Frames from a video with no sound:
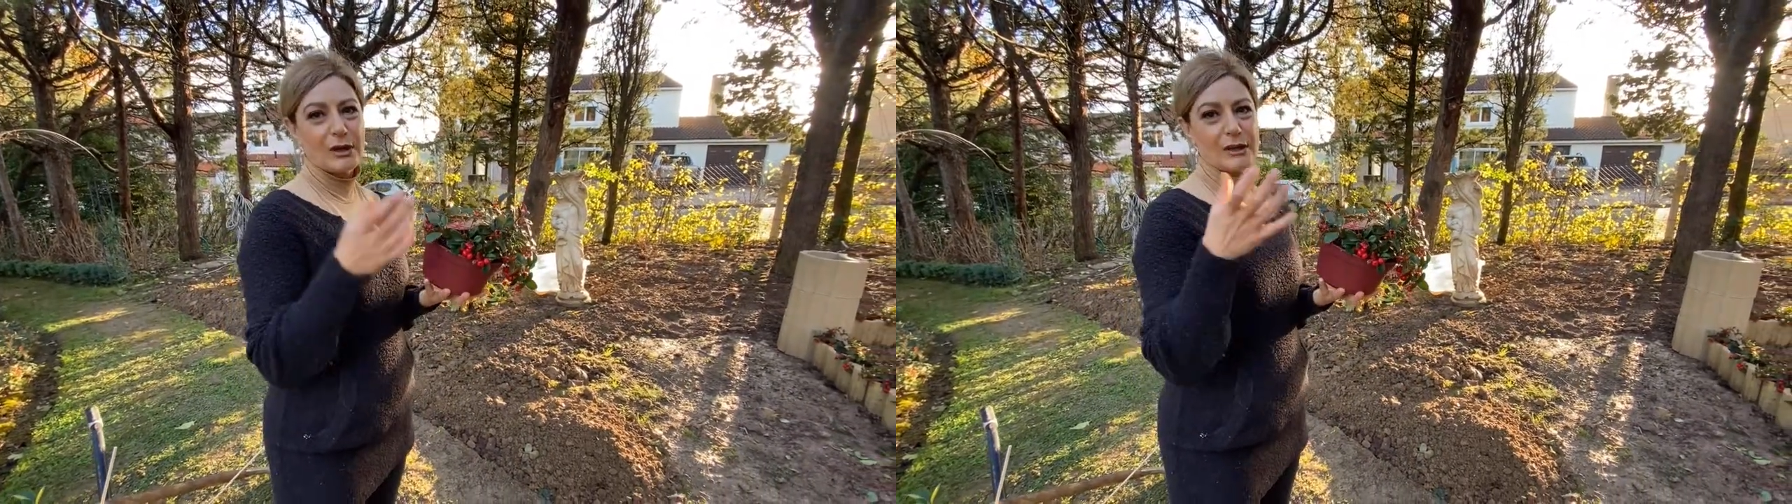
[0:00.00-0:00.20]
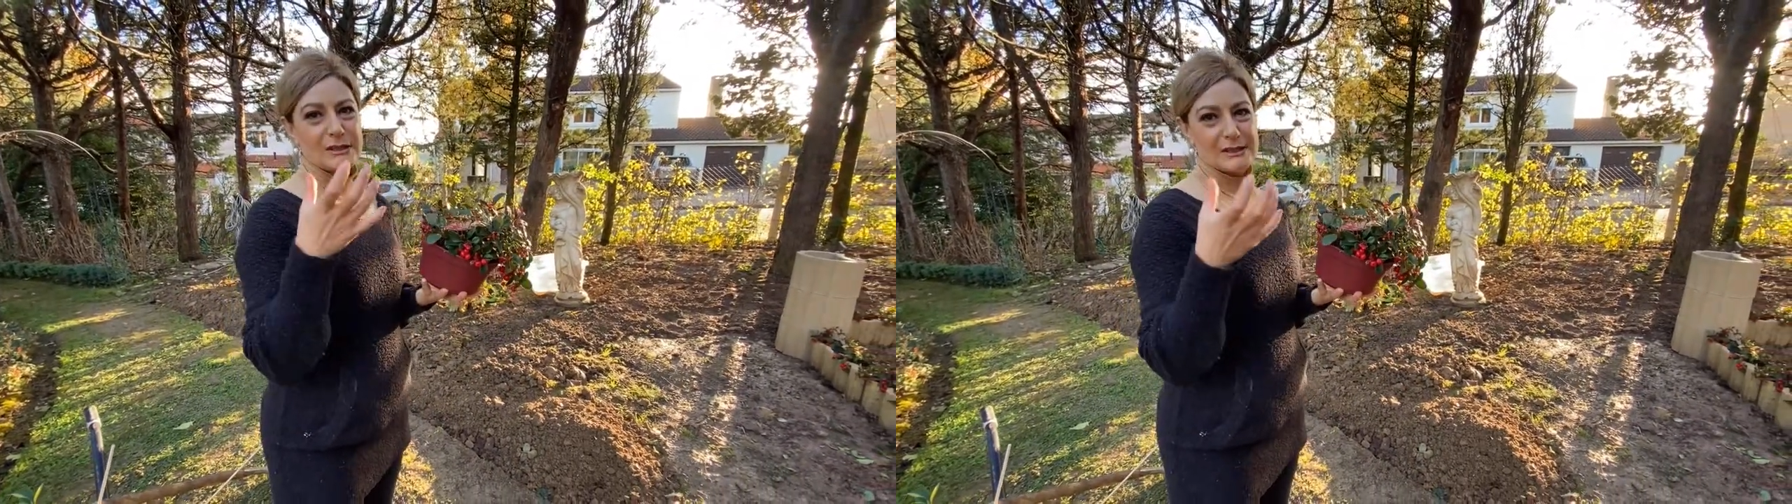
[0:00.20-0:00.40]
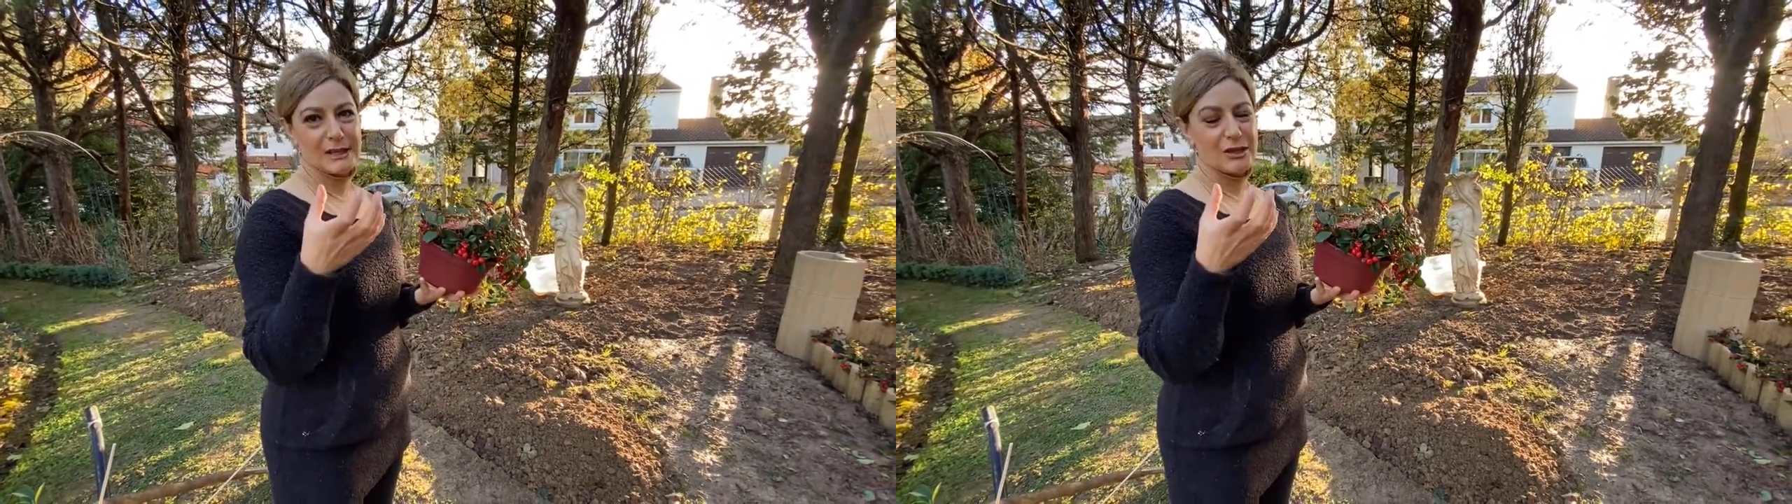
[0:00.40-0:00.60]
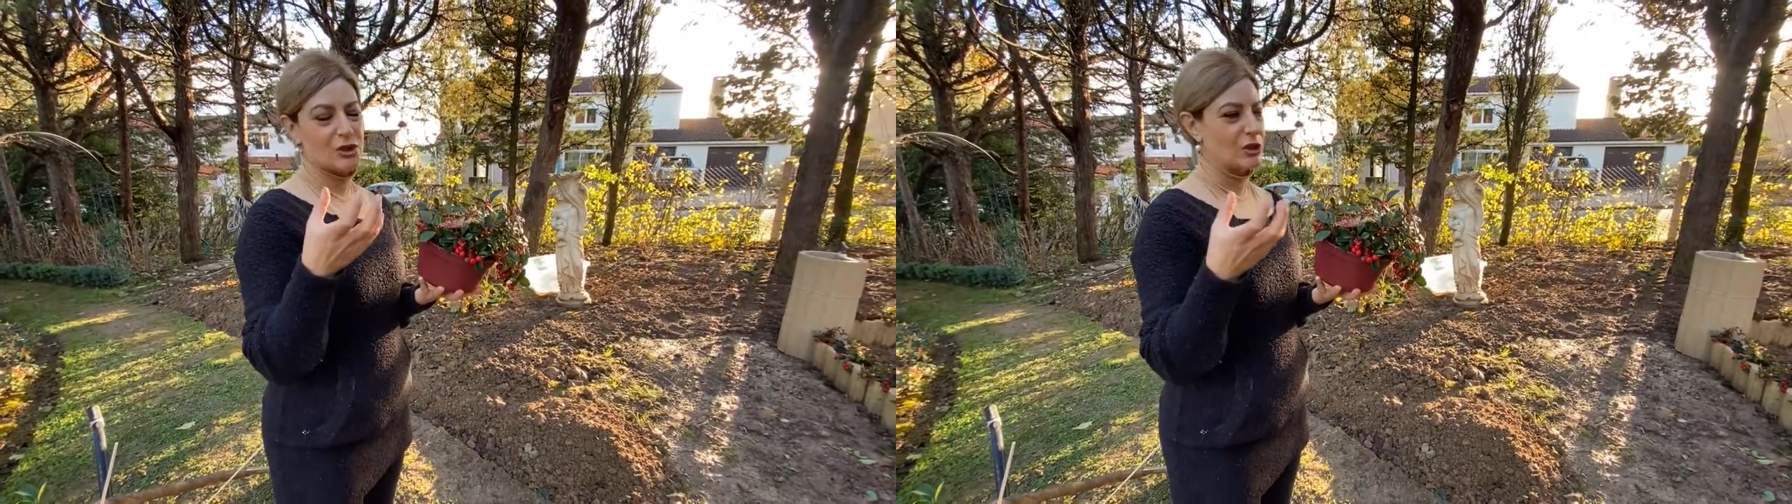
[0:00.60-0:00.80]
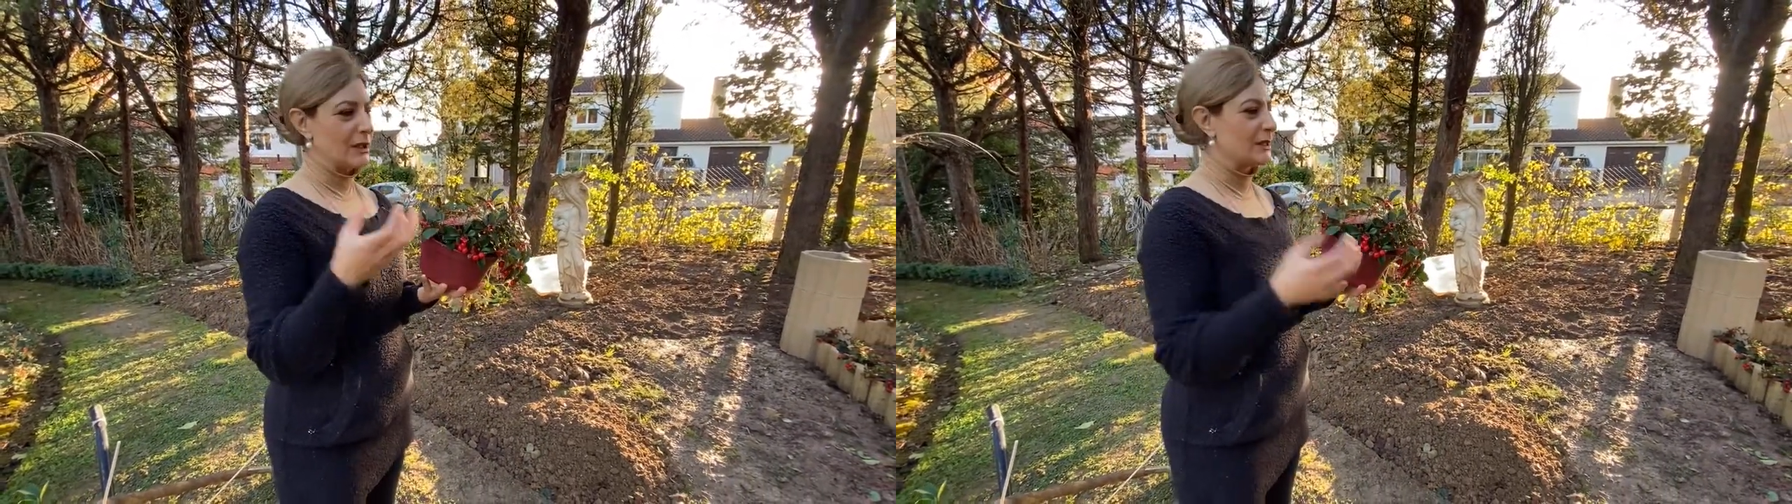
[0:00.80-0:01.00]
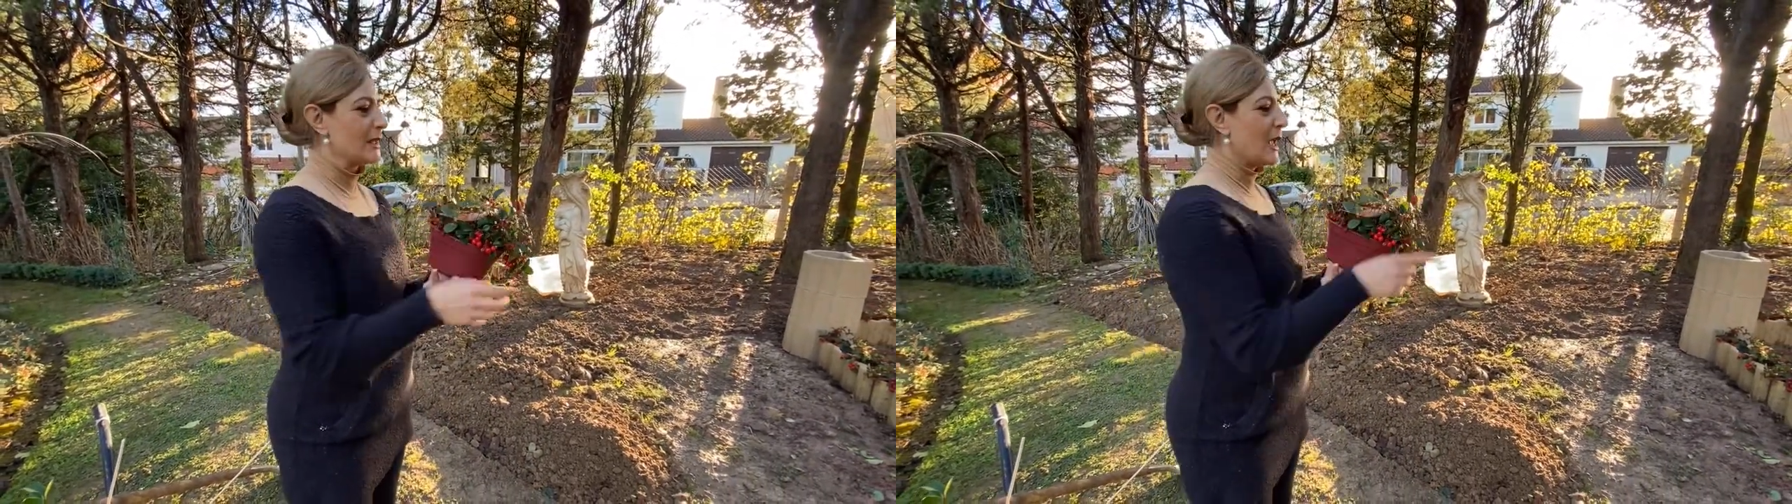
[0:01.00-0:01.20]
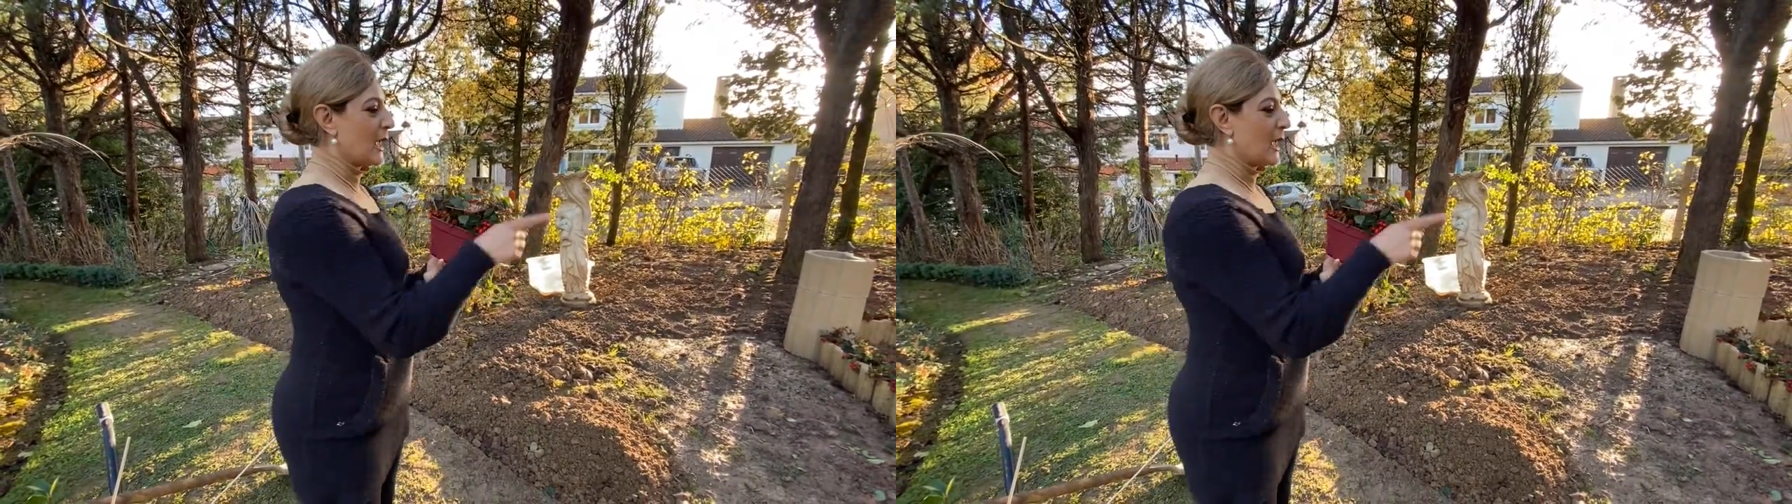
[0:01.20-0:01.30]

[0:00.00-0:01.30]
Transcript: uh, sections,